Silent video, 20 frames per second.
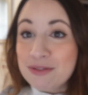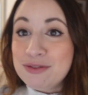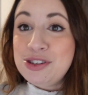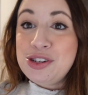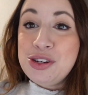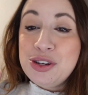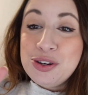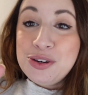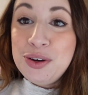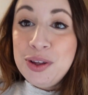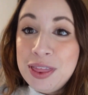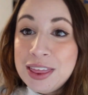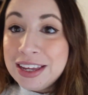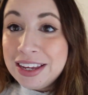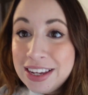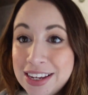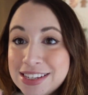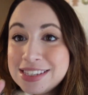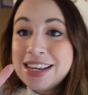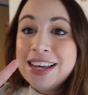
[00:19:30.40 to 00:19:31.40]
have two
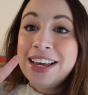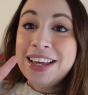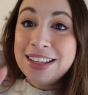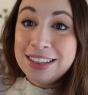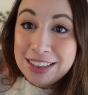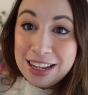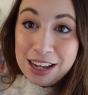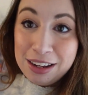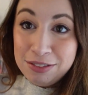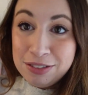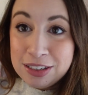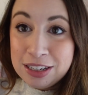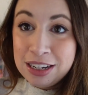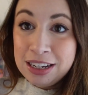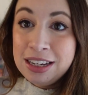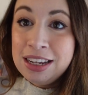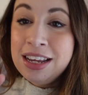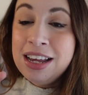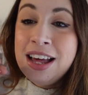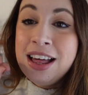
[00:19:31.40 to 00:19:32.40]
things left
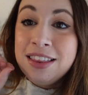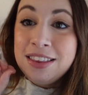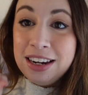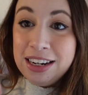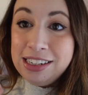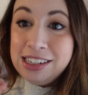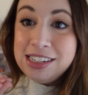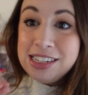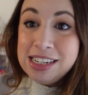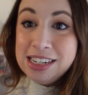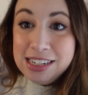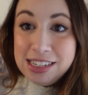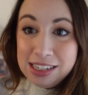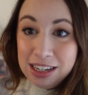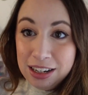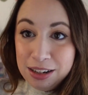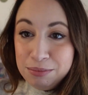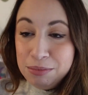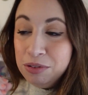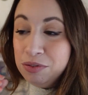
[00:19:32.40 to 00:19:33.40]
that I need to get
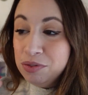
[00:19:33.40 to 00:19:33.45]
done